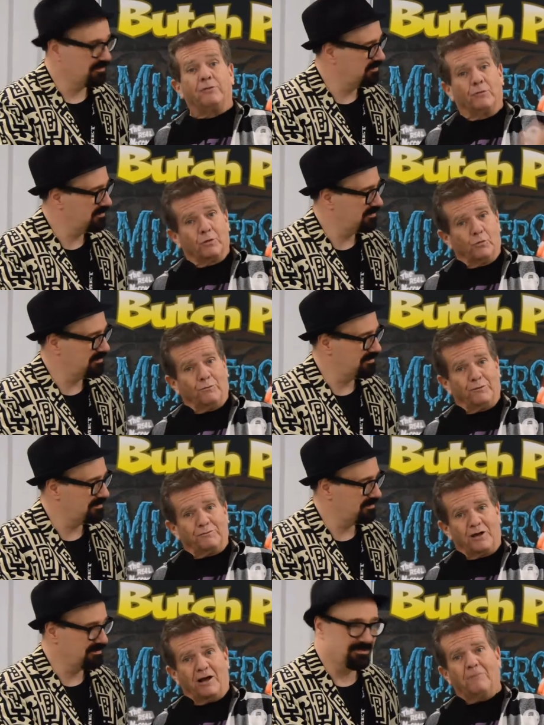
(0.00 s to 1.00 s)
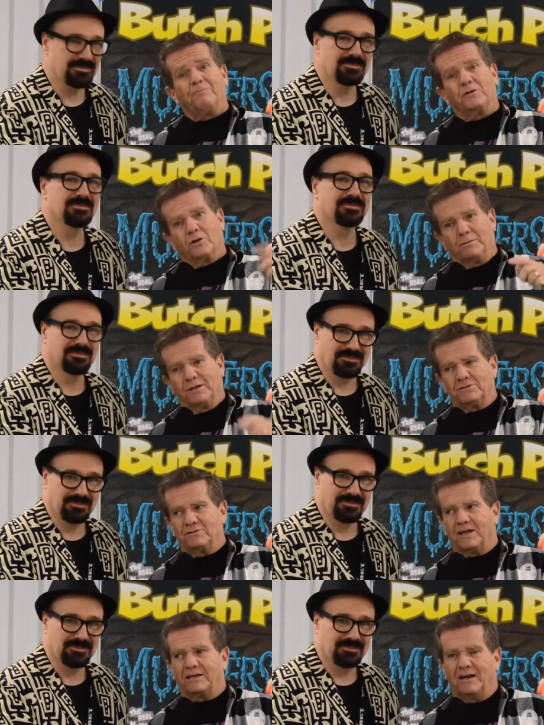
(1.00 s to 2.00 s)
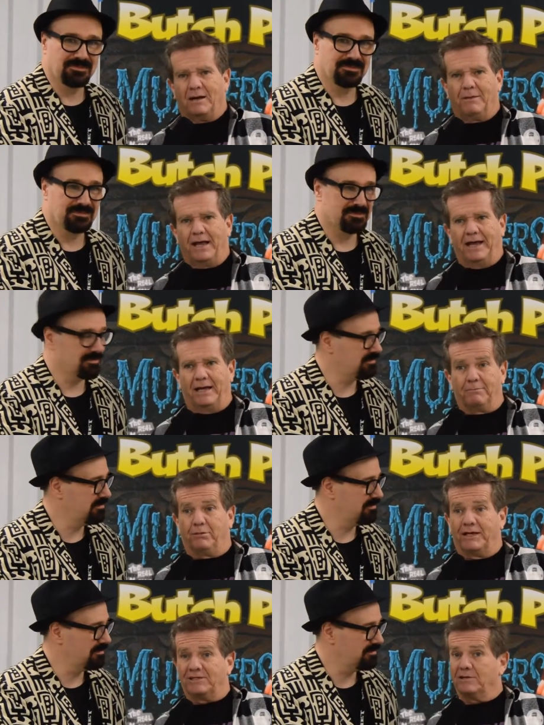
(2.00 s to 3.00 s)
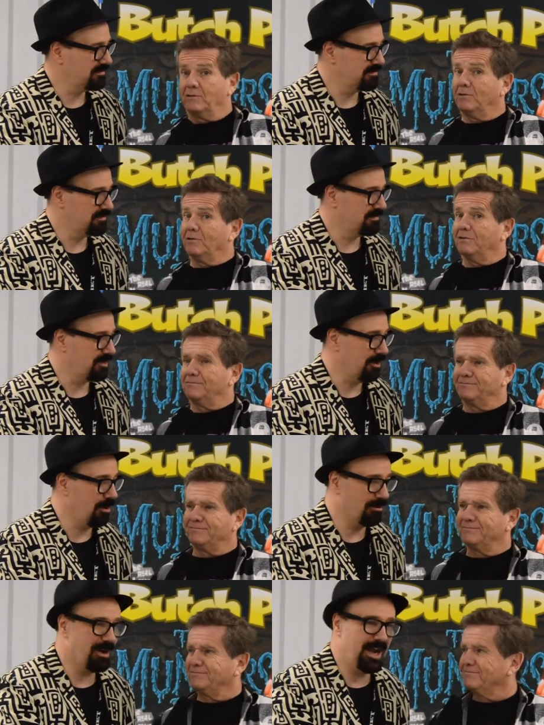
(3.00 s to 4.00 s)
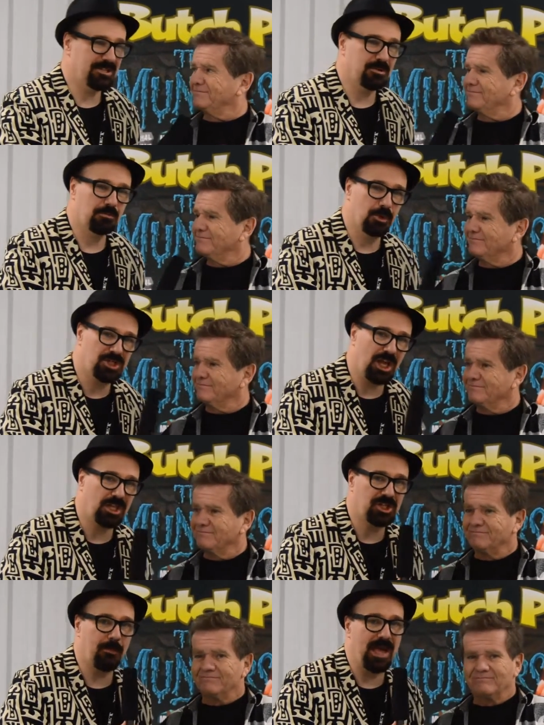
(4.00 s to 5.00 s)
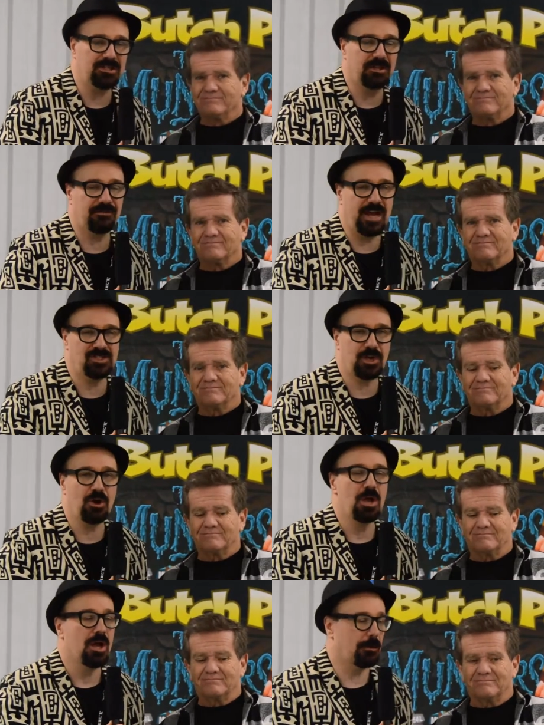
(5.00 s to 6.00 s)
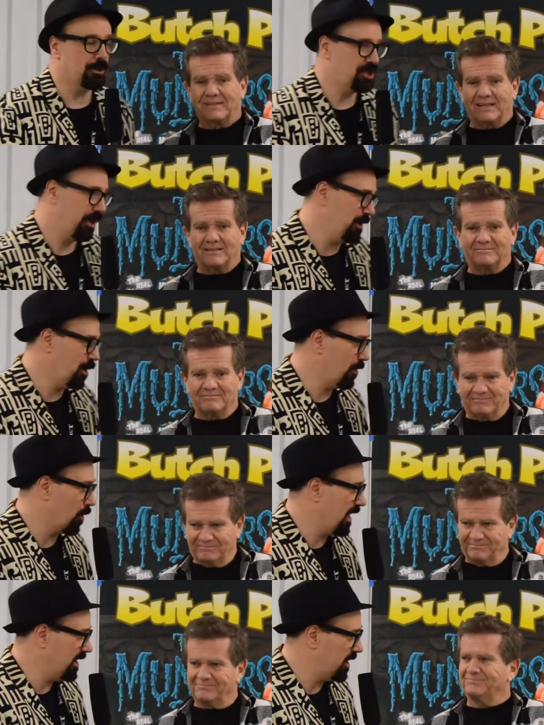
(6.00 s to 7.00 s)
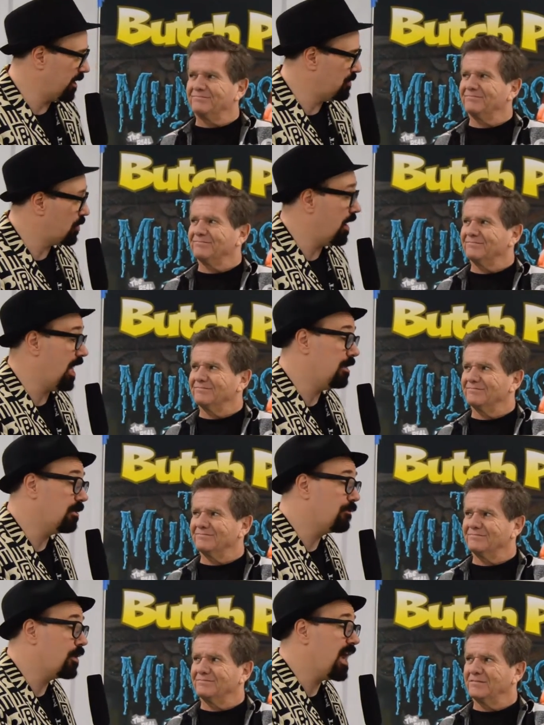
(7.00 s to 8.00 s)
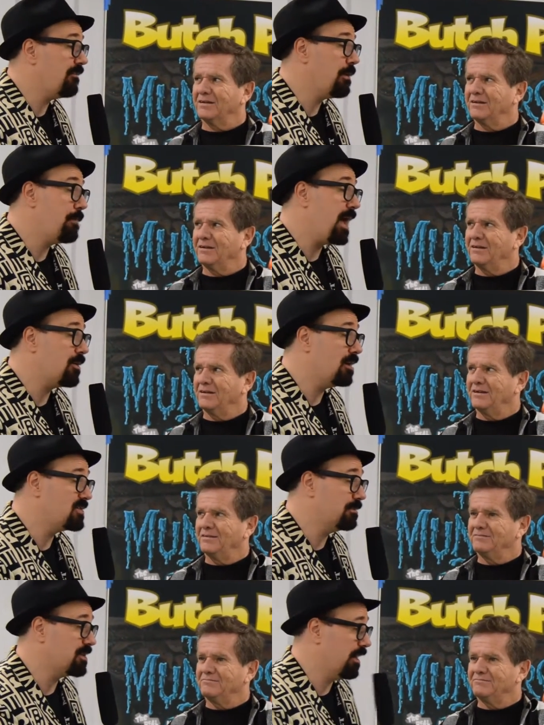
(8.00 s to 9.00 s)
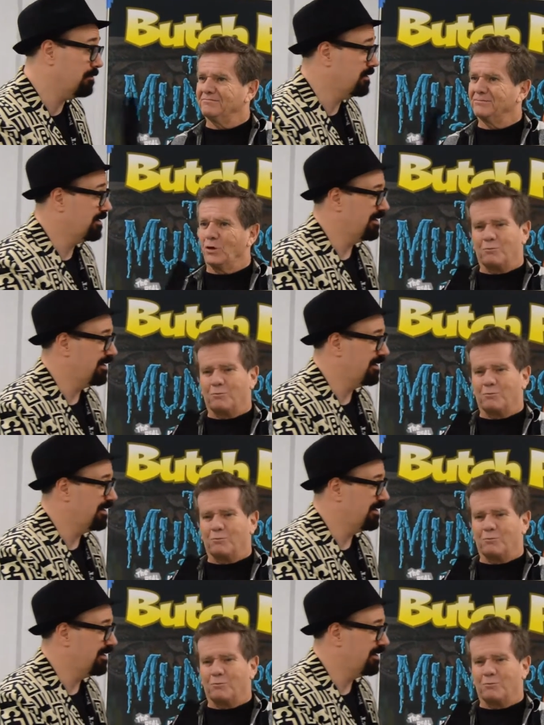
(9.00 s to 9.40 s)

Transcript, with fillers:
Speaker 1: you want a Woof Woof doll, go to Munsters.com and place an order.
Speaker 2: All right, Butch, I'll let you get back to the fans here. I appreciate being on the Riley and Kimmy show, and I look forward to having you back on sometime.
Speaker 1: No